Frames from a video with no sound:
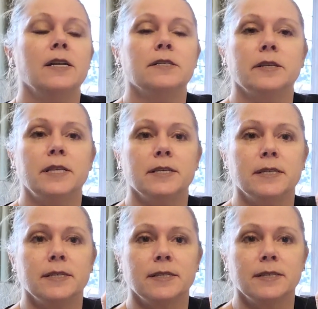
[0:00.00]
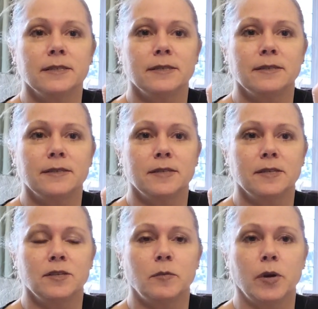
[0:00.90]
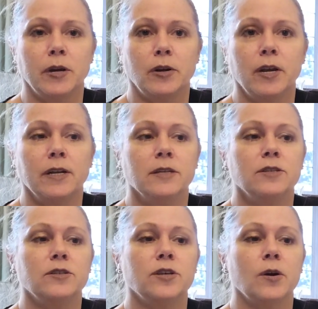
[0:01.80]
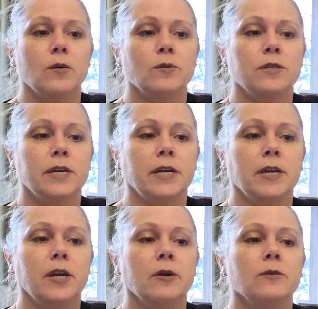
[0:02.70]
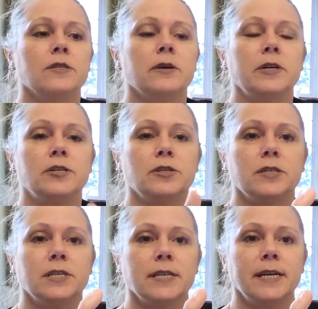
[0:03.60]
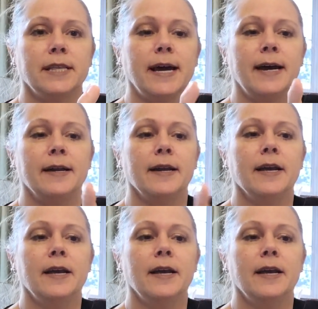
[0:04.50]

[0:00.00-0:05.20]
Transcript: So this is the printer. It is so stinking cute. So it just sits like that.